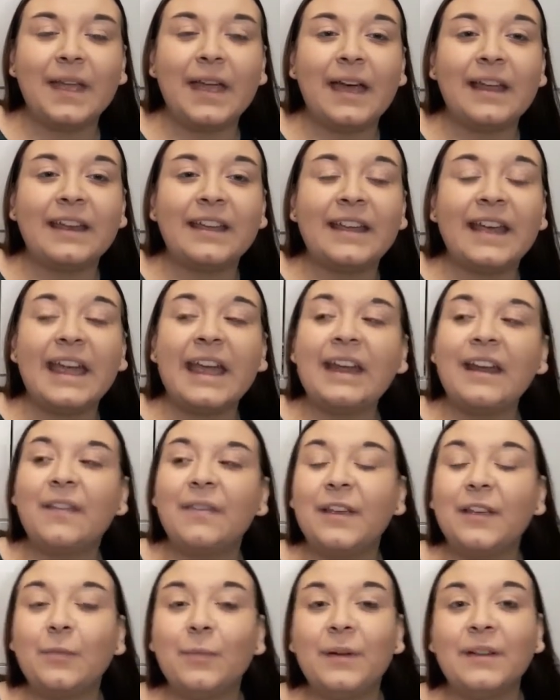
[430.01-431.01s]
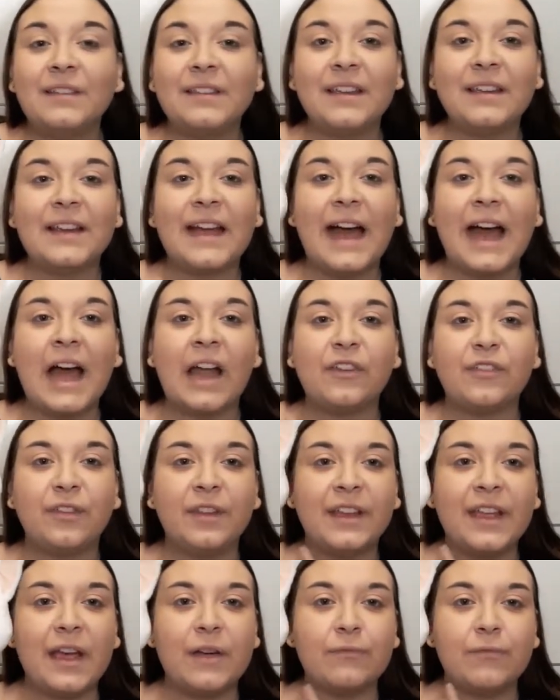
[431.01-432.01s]
And again, this one did
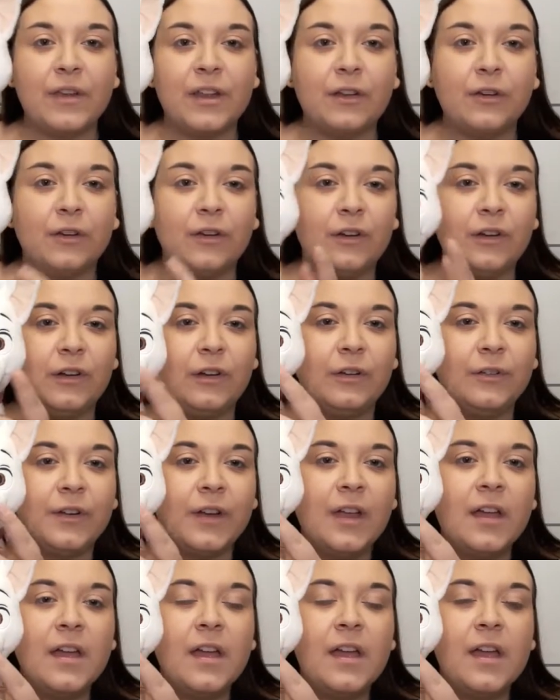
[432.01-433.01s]
actually get recalled